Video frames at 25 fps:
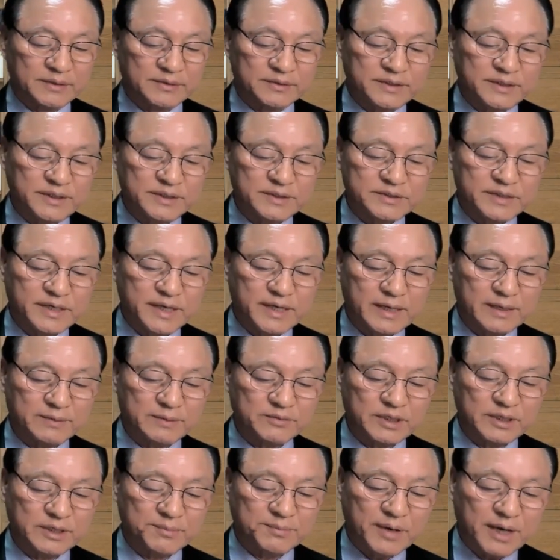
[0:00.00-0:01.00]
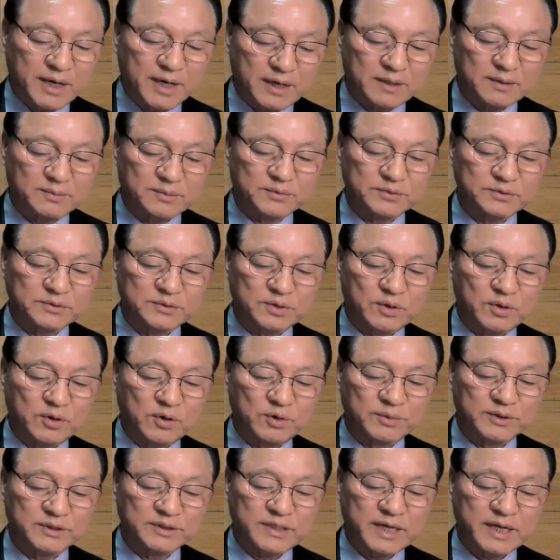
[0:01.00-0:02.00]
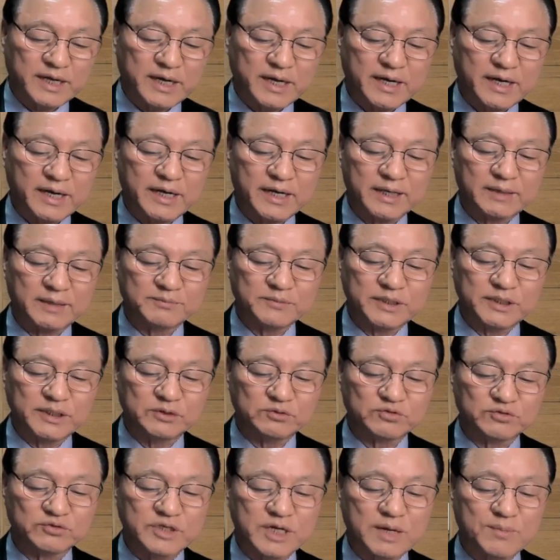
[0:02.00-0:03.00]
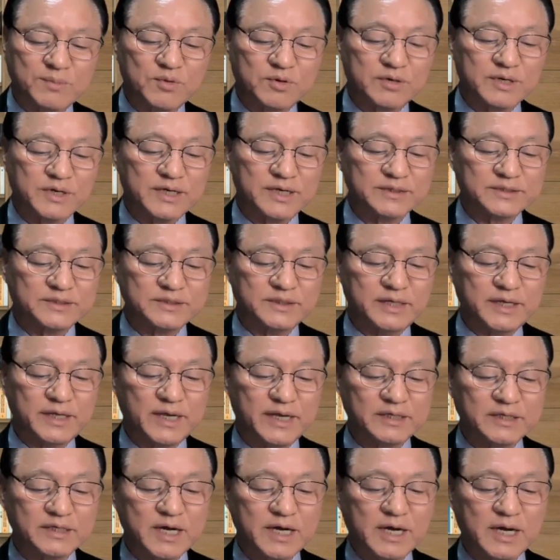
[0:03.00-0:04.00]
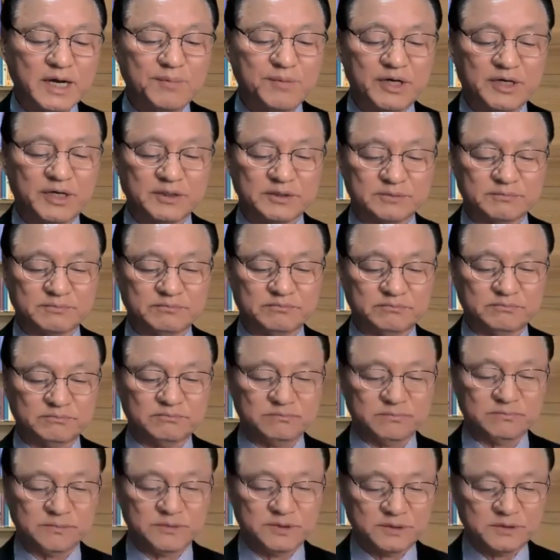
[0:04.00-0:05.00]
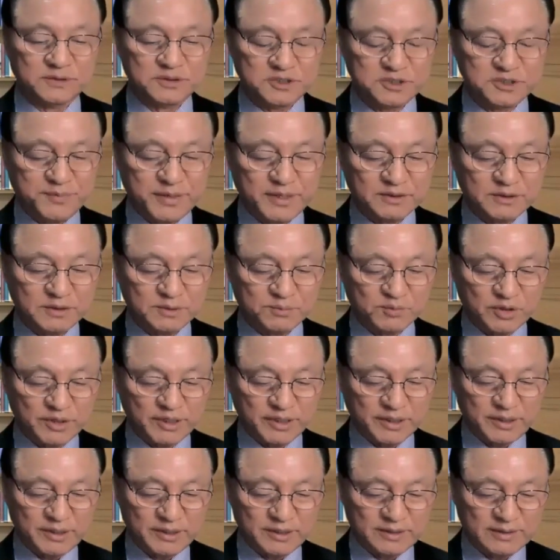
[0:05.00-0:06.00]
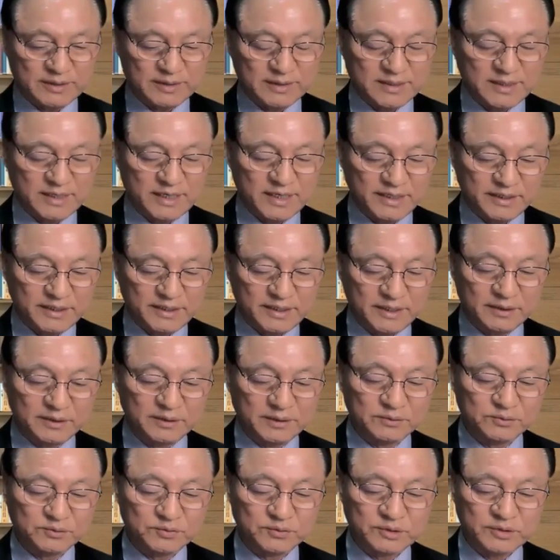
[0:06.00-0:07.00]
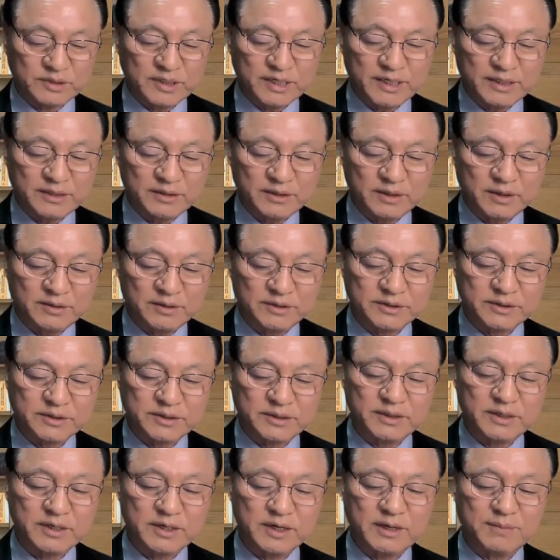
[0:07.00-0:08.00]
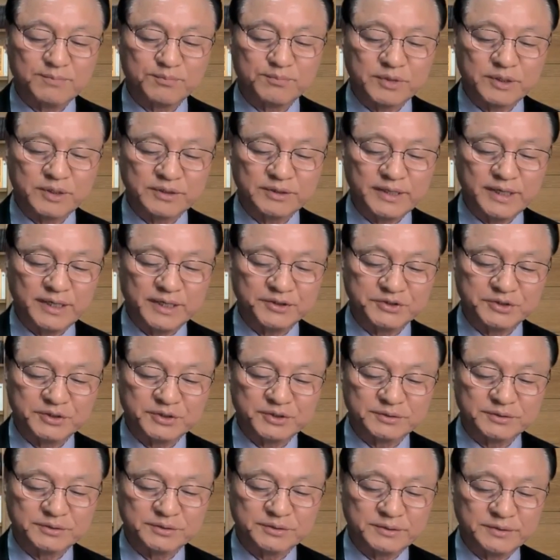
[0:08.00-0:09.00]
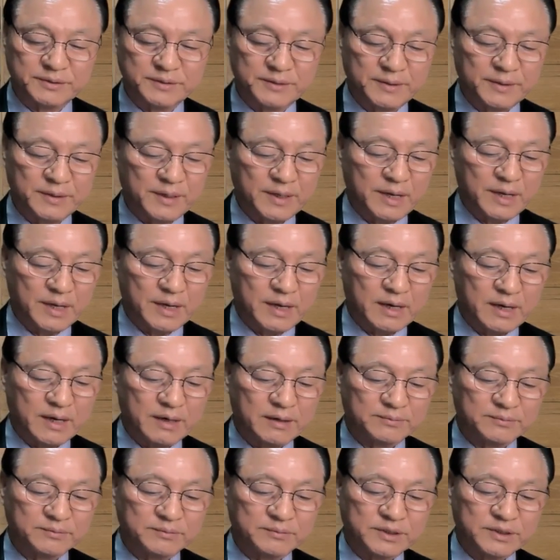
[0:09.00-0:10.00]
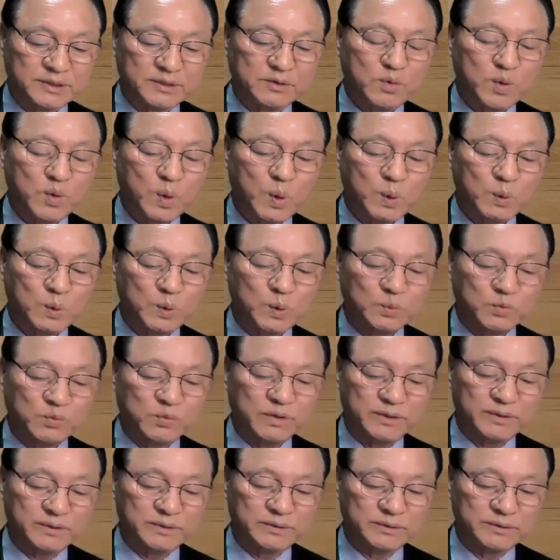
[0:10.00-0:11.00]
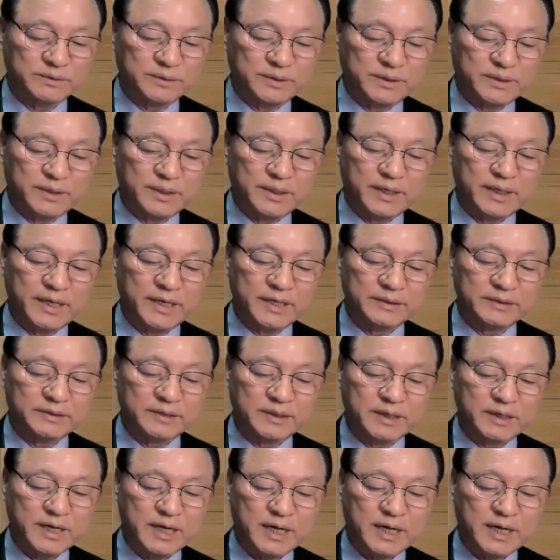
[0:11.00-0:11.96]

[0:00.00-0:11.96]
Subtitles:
These have evolved over time into democracy and communism, respectively, leading to the ideological confrontations of the Cold War and